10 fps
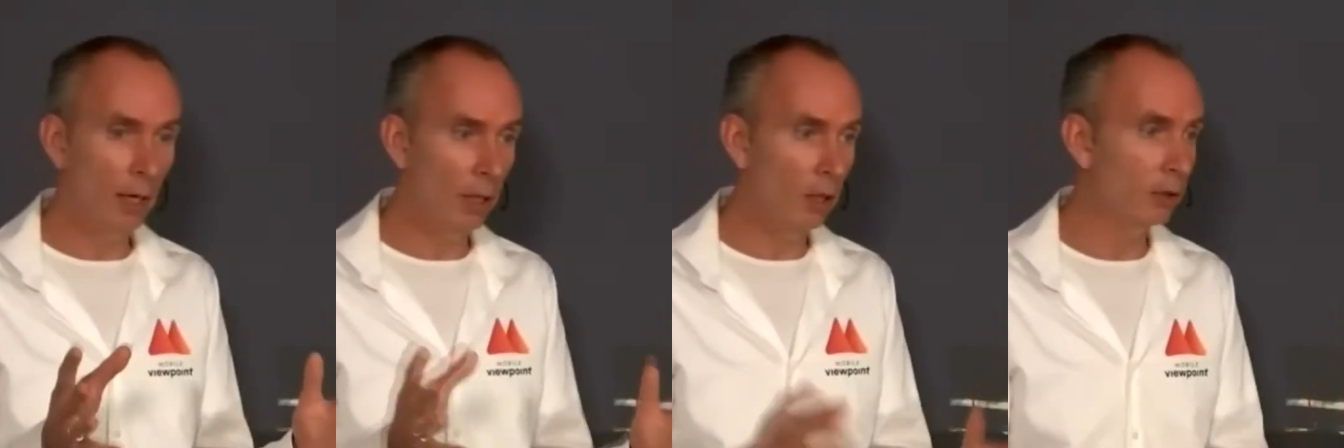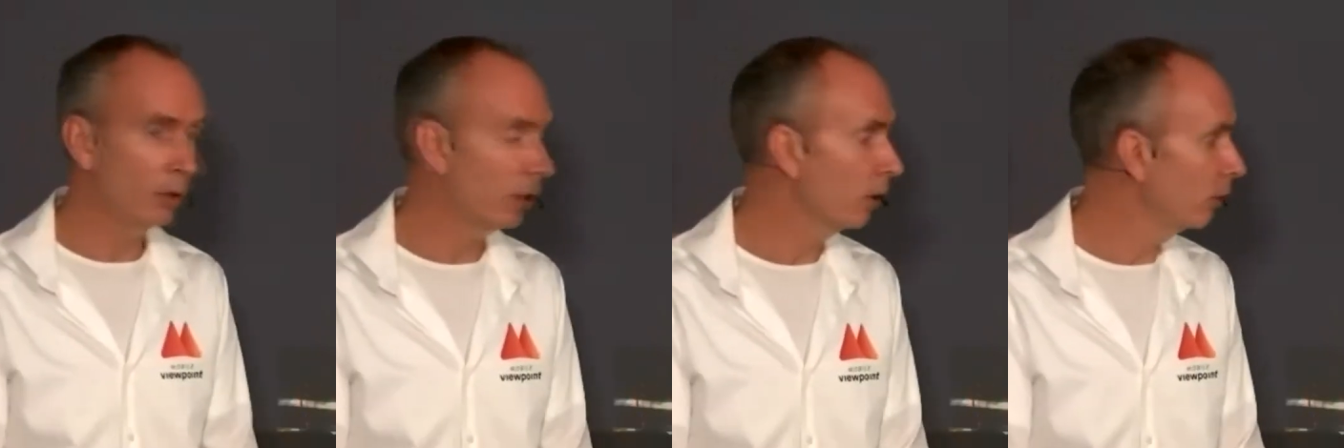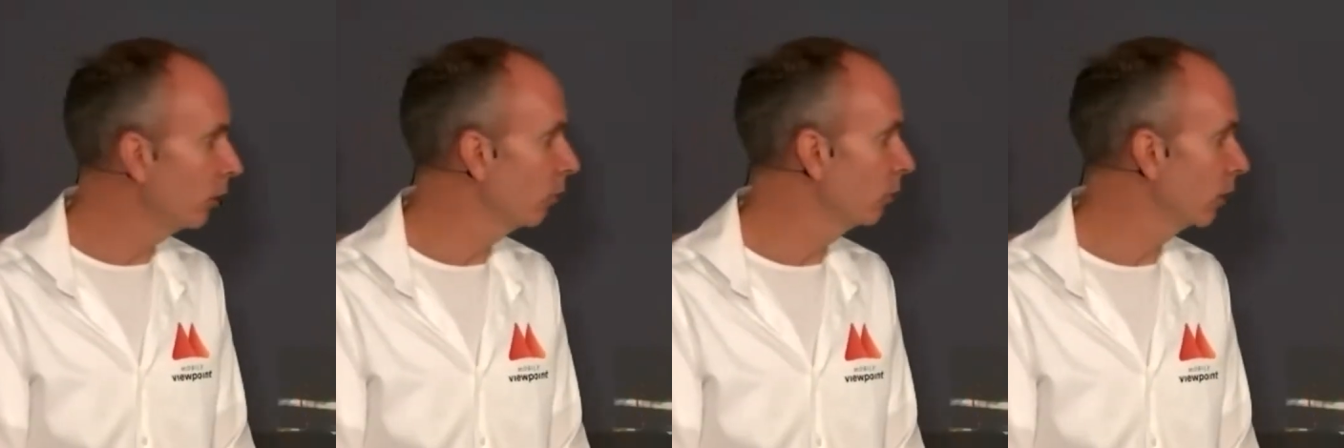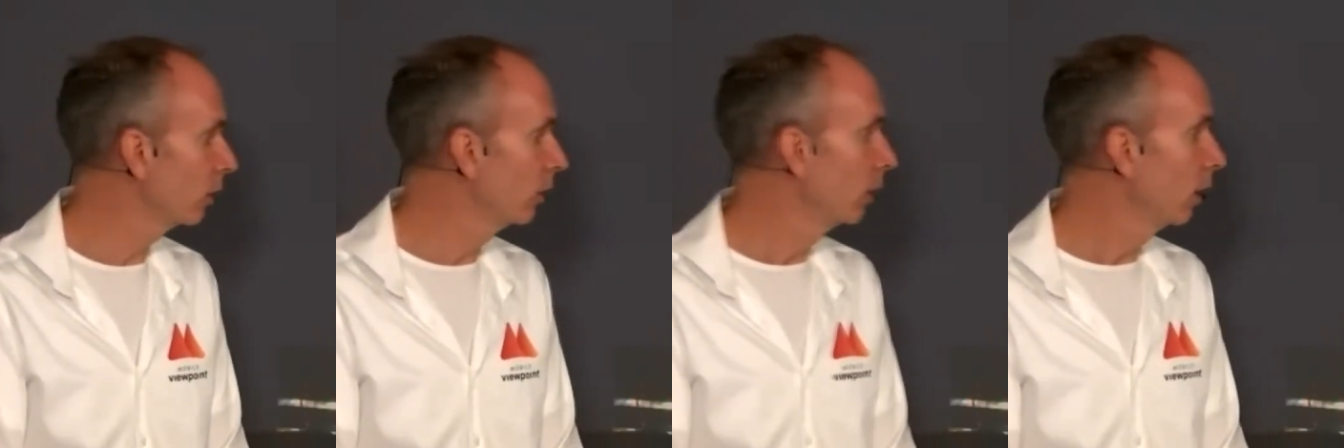any other uh, recorder.
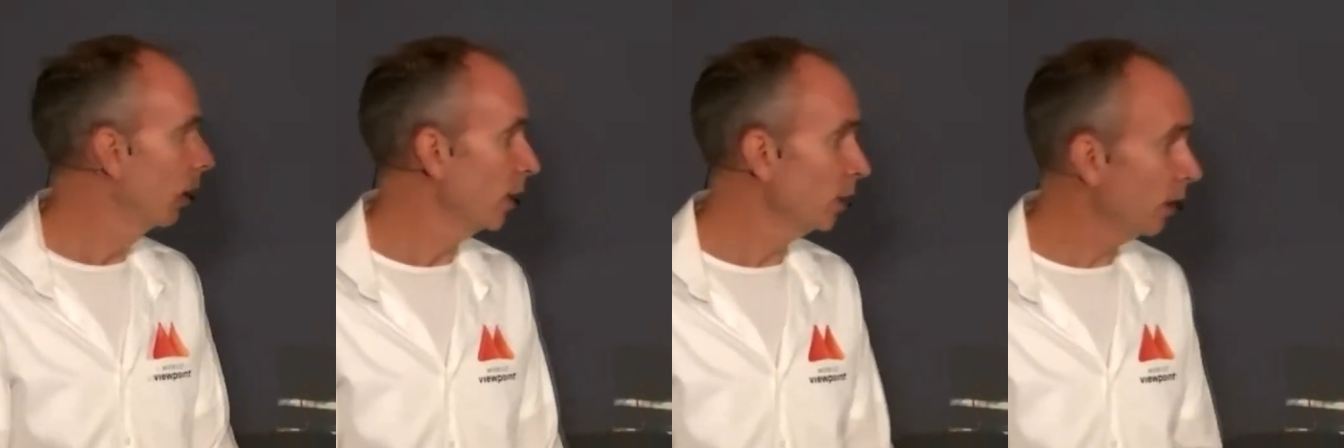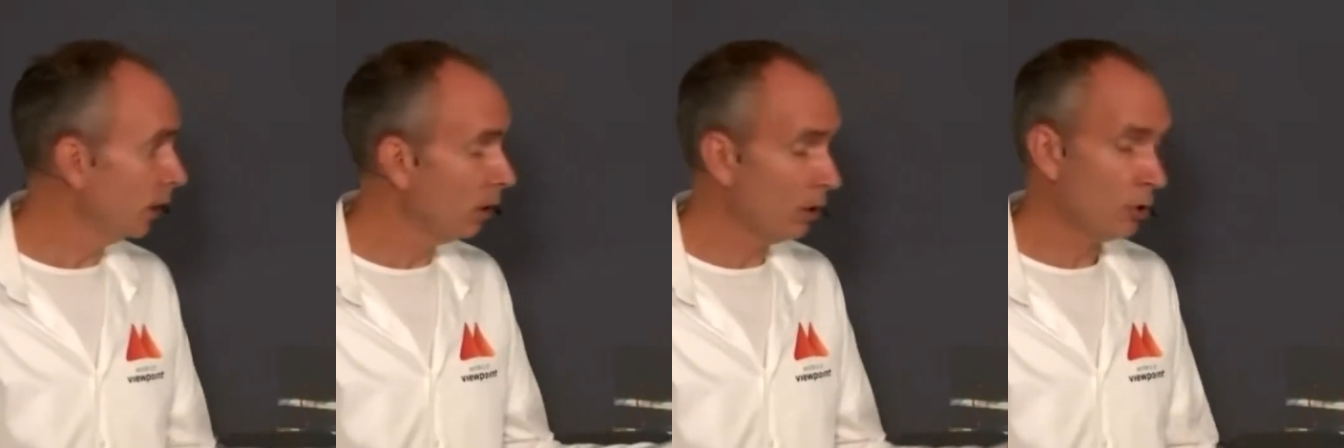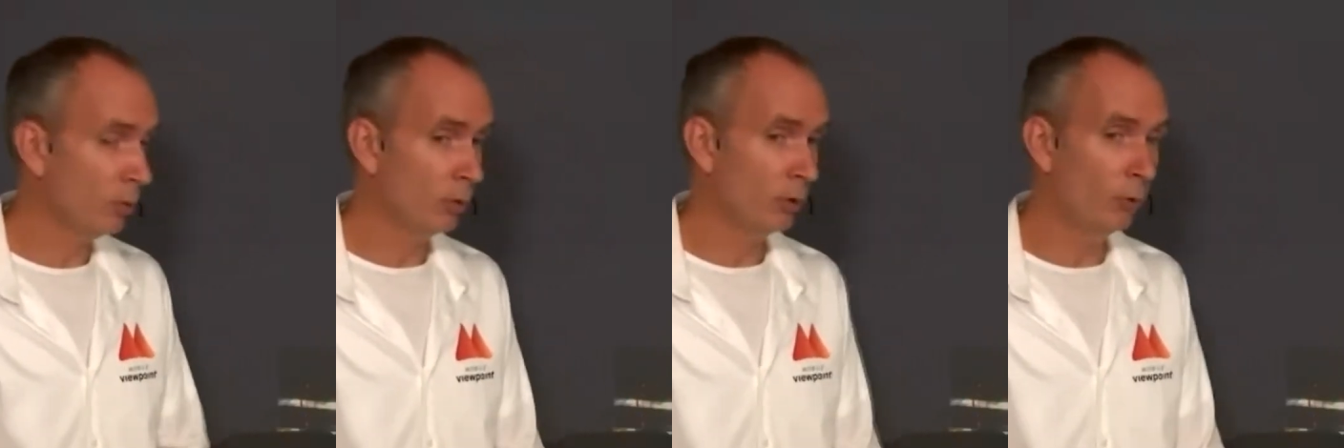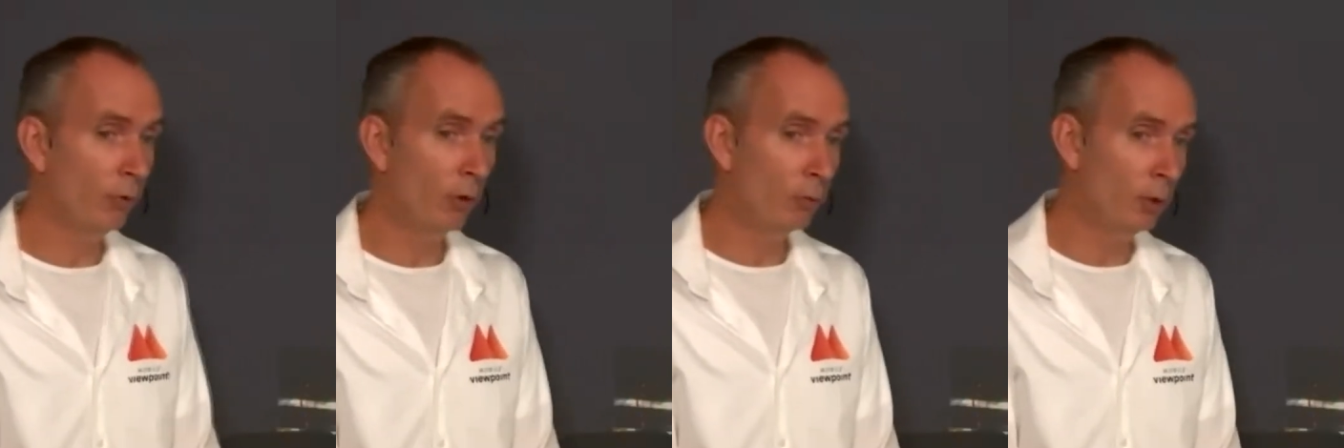Yep. I actually had a customer who
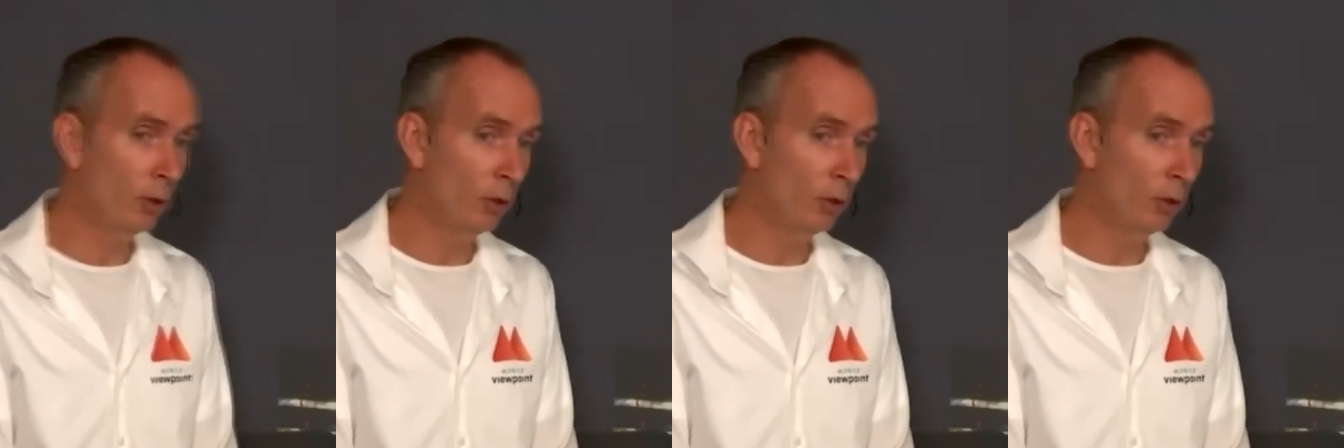found me.